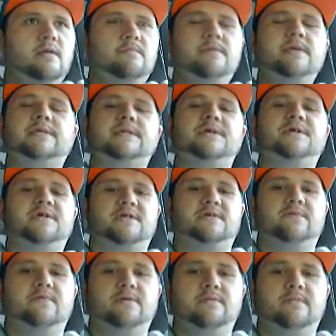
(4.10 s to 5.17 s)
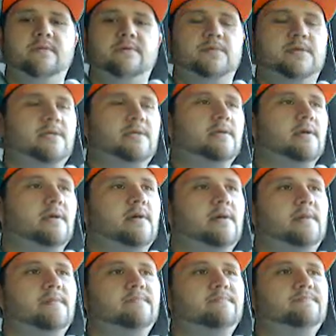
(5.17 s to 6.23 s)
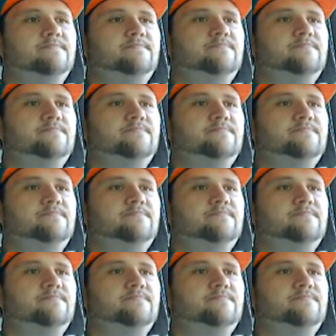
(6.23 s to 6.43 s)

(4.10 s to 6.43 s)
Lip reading: Be serious for a moment. My